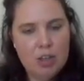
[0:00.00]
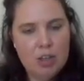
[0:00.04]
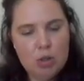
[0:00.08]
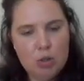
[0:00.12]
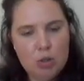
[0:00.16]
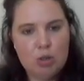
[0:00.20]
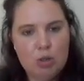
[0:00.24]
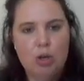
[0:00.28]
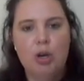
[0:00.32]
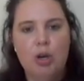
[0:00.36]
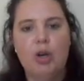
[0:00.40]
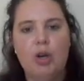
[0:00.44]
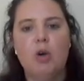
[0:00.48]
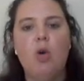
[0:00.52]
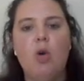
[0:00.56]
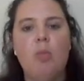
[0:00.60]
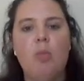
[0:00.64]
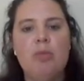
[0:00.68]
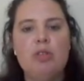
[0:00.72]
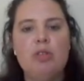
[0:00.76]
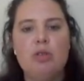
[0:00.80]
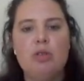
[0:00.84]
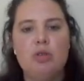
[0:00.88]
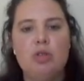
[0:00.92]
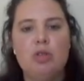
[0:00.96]
So
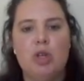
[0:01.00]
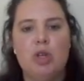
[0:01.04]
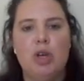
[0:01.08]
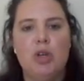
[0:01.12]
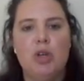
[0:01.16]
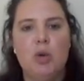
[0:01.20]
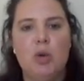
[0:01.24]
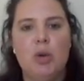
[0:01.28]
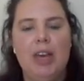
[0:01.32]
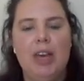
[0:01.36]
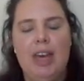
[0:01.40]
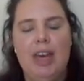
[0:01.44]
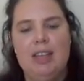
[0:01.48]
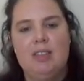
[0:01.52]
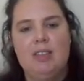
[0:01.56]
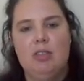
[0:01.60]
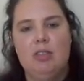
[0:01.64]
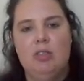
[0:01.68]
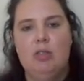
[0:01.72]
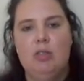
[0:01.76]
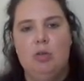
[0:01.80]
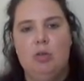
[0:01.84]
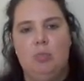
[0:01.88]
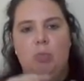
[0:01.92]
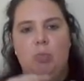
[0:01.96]
almost as though your
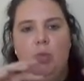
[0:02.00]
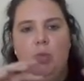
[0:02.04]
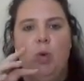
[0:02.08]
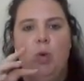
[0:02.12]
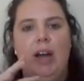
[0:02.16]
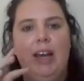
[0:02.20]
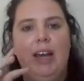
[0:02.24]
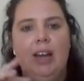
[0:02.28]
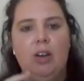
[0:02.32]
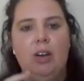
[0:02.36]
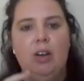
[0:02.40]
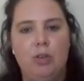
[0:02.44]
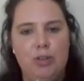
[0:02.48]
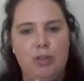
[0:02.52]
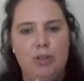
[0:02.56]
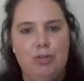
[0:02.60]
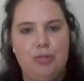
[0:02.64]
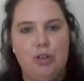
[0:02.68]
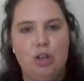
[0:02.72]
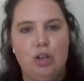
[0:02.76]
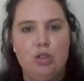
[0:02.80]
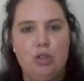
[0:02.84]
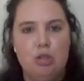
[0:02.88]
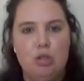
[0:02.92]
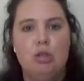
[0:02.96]
kettle's boiling or you've
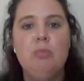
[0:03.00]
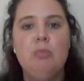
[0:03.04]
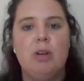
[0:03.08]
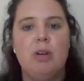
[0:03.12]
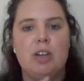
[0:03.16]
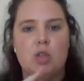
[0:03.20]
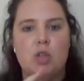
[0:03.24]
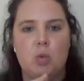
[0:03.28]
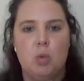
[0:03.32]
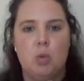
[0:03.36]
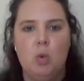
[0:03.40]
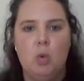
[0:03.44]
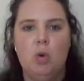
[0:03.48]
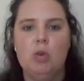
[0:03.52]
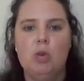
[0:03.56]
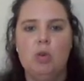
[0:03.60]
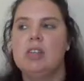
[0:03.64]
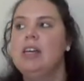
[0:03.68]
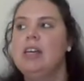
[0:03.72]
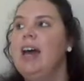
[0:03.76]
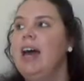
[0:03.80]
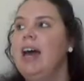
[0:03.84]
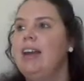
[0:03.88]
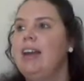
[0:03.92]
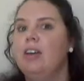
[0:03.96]
got too much
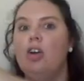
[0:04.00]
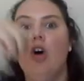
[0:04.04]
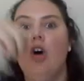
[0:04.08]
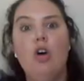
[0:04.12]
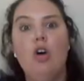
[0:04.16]
water and it